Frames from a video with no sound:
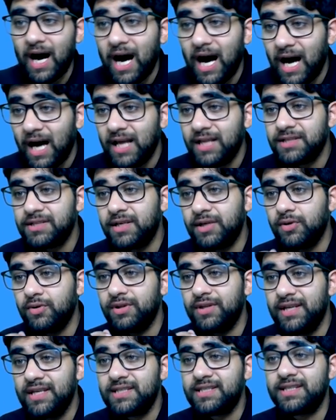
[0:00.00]
answer to
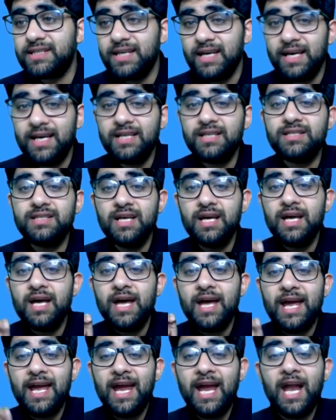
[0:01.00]
this is
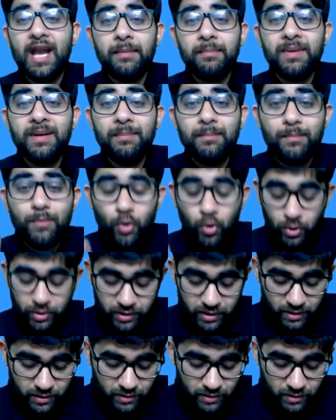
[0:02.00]
A and B both.